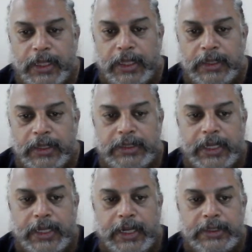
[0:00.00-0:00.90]
The
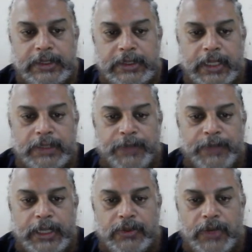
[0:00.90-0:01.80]
second is test
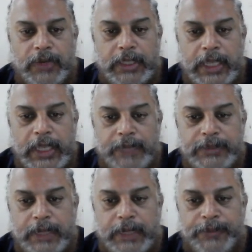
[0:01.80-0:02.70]
based on enzymes
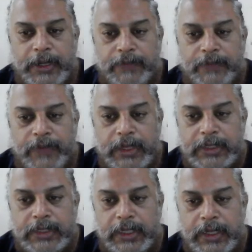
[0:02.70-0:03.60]
that reflects
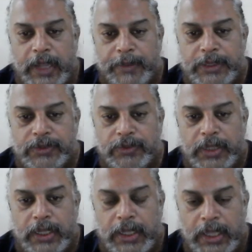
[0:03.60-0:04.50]
damage to
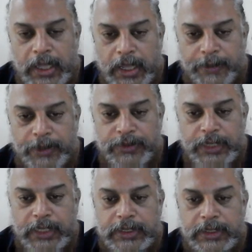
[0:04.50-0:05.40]
the hepatocytes.